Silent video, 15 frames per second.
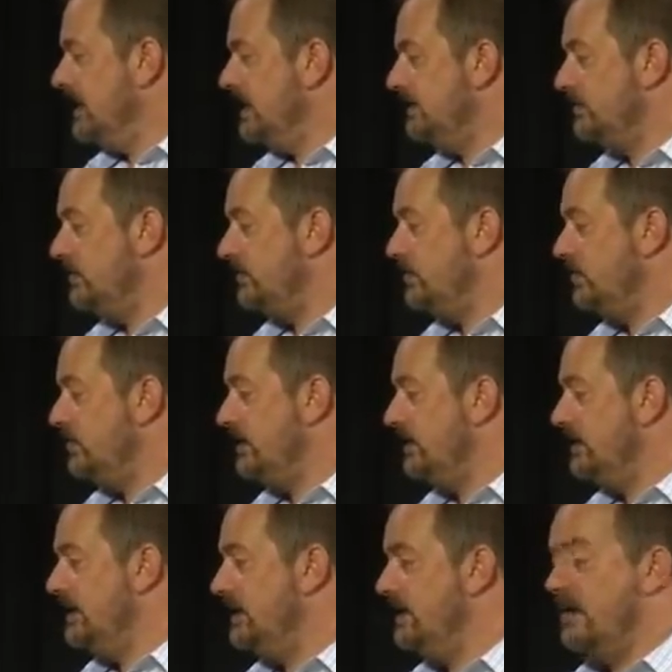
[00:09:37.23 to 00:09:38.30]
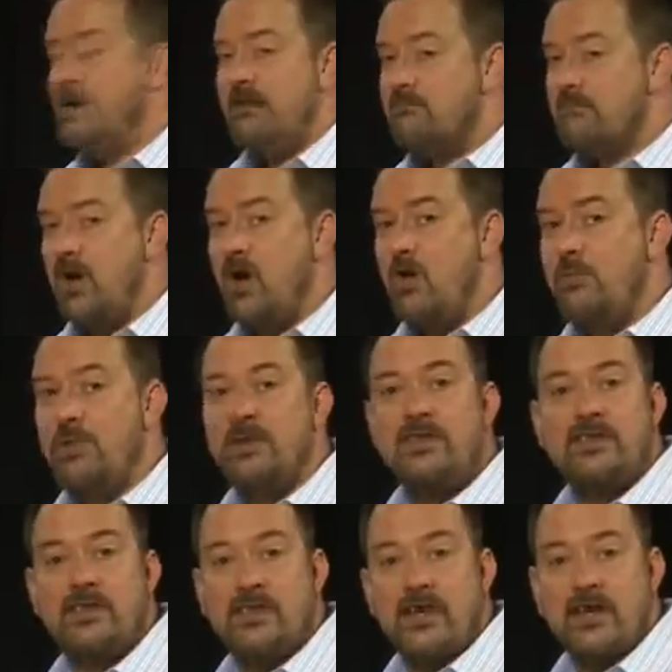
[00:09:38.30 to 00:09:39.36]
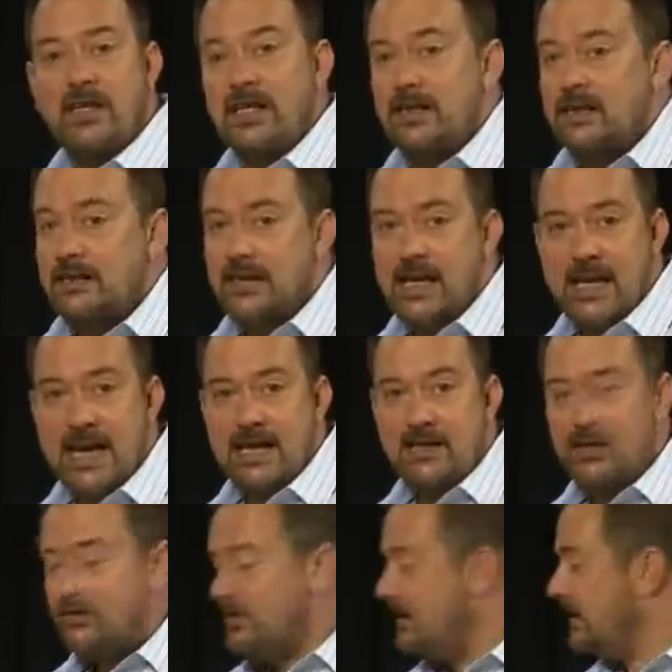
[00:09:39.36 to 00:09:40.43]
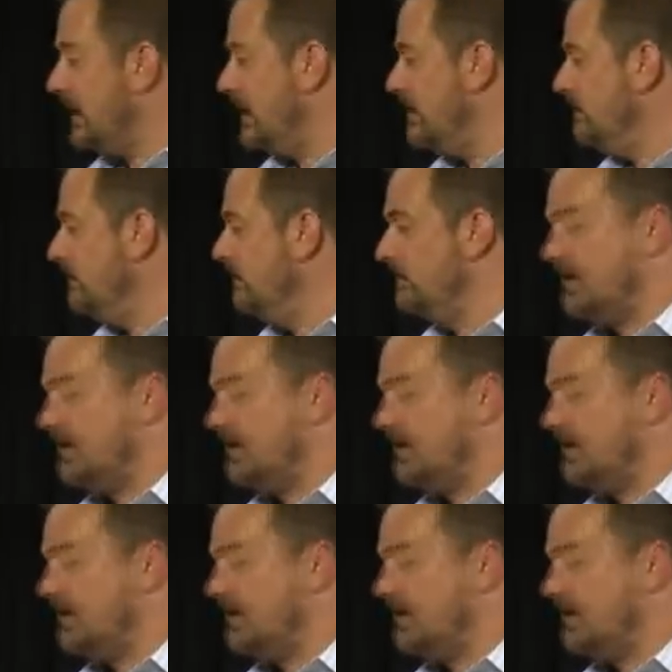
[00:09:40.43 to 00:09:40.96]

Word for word: It's just using the open circuit end of the cable,